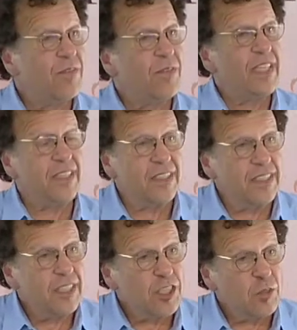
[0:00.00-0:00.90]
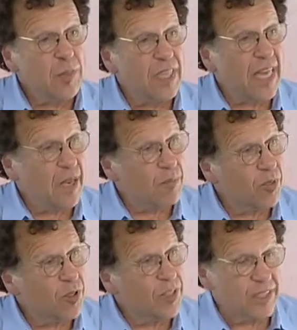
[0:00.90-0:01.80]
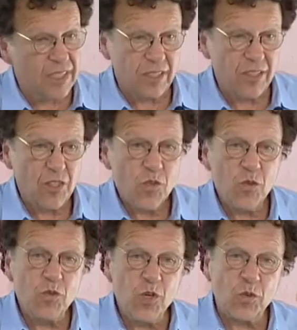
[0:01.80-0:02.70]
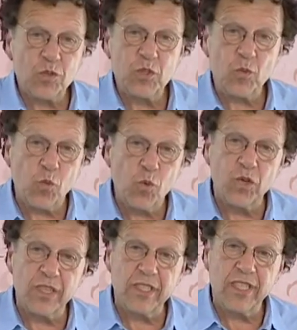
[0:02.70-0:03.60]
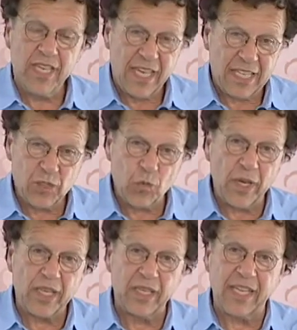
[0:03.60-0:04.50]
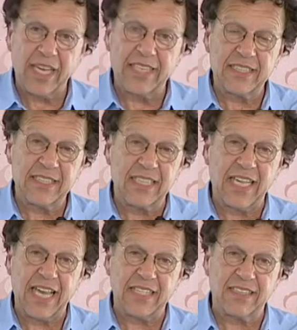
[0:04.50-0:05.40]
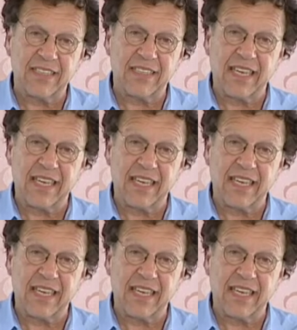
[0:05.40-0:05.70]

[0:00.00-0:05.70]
feel to be that person who knows wood as well as, as,